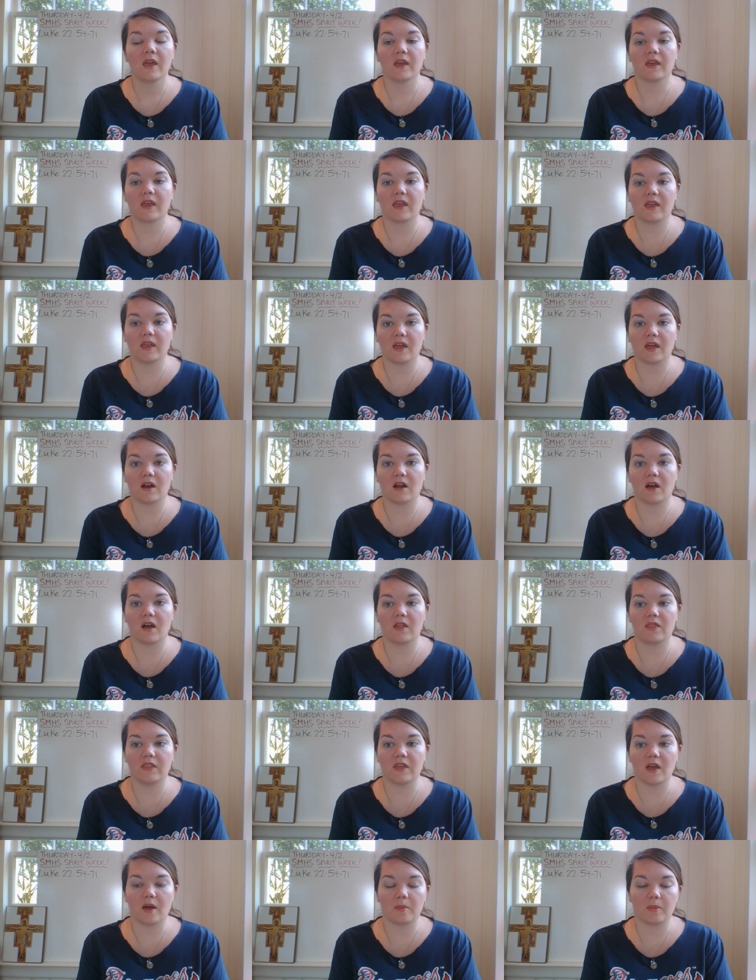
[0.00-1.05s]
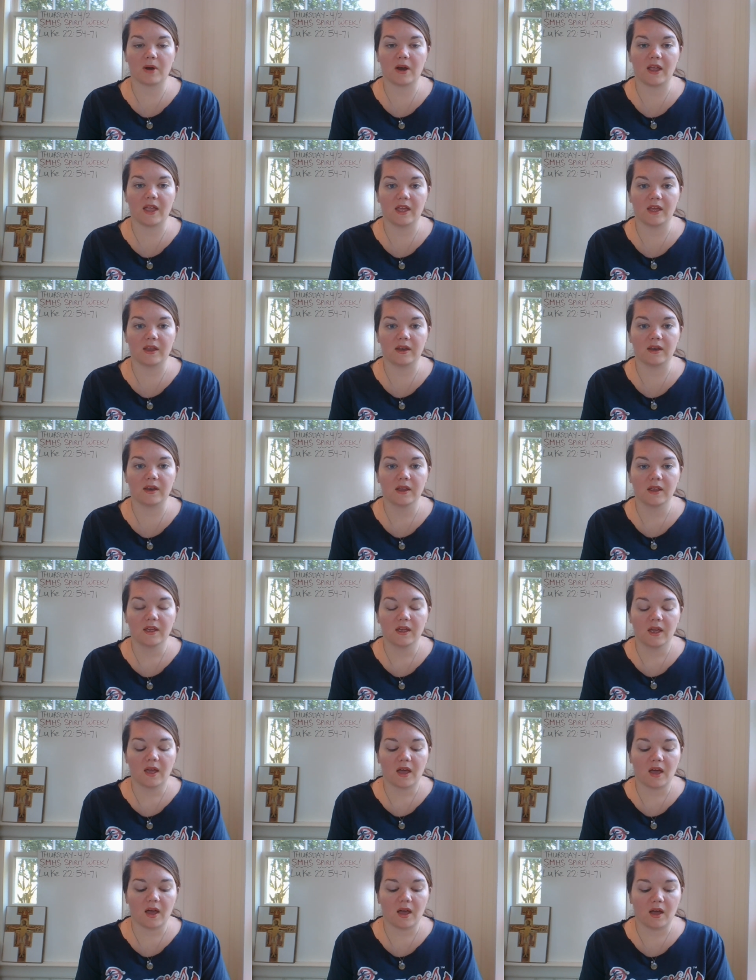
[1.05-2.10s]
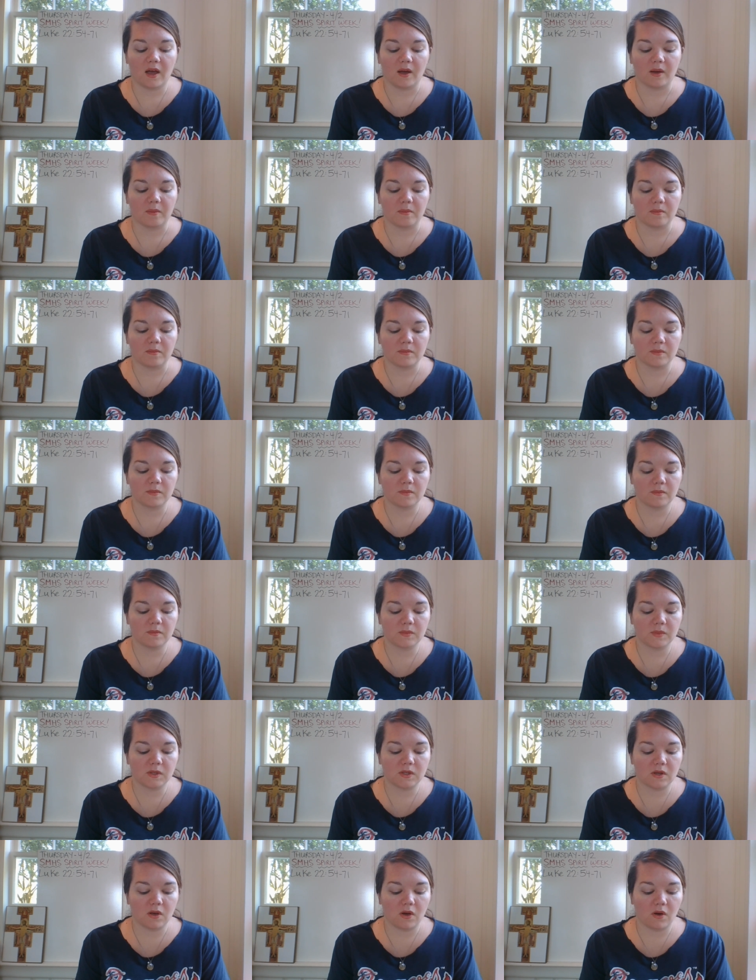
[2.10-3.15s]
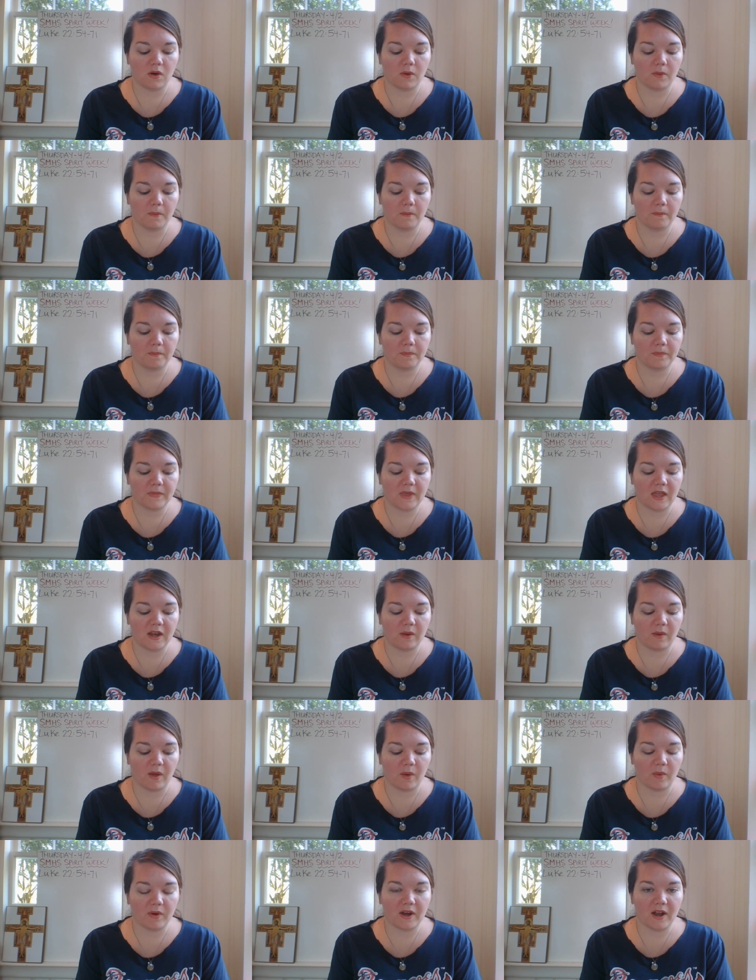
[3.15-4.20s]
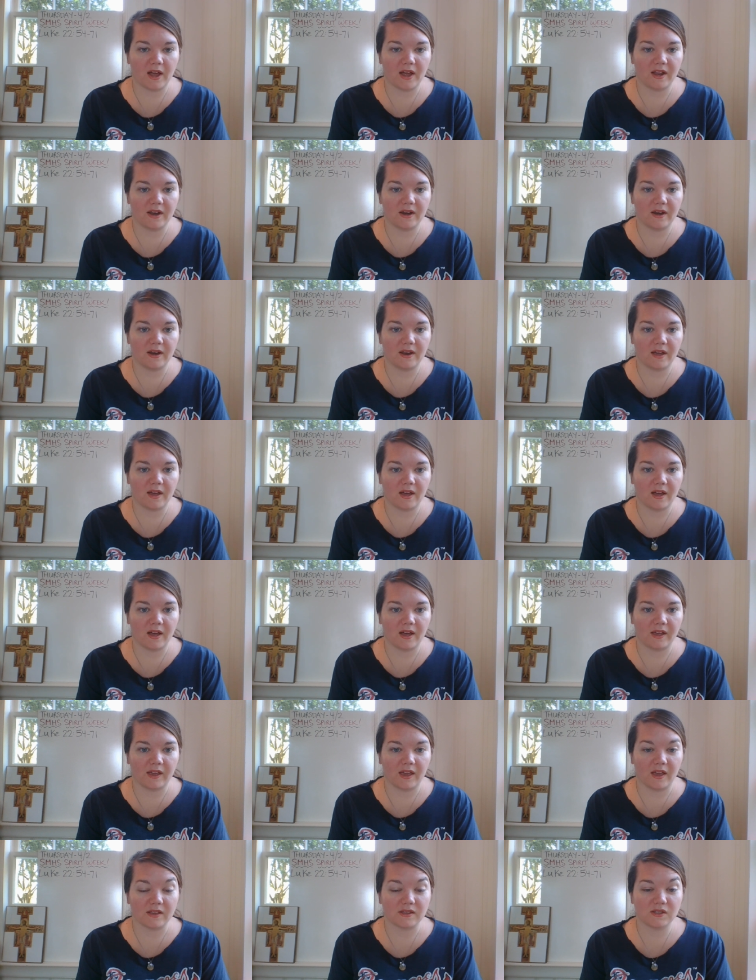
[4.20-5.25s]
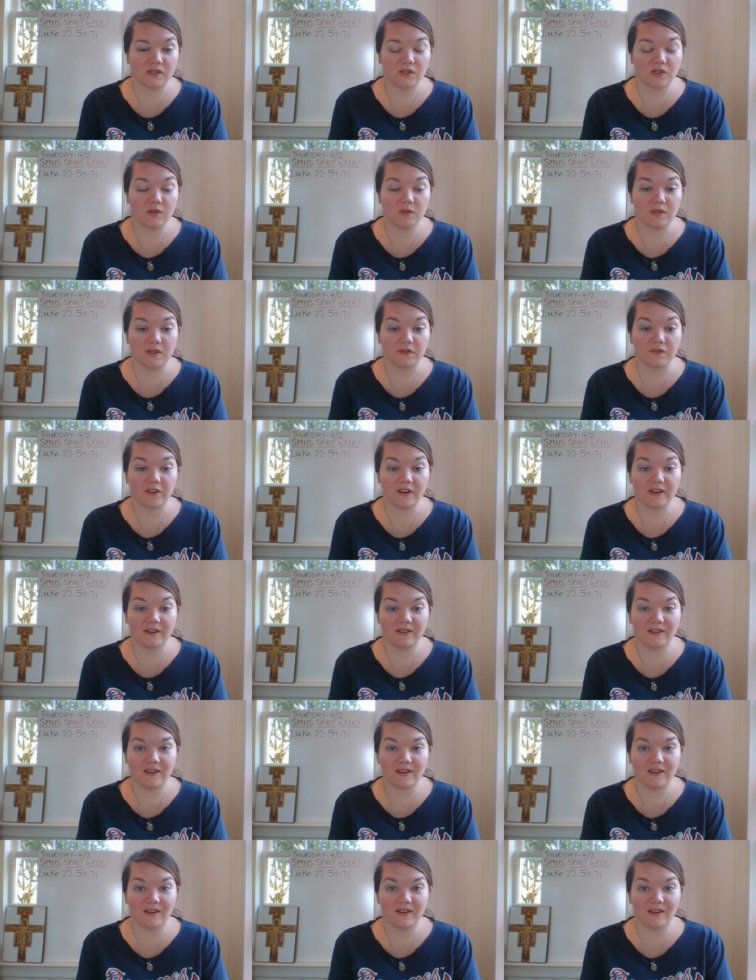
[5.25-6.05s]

can get the upper hand. Um, so, anyway, we're not, I guess, too different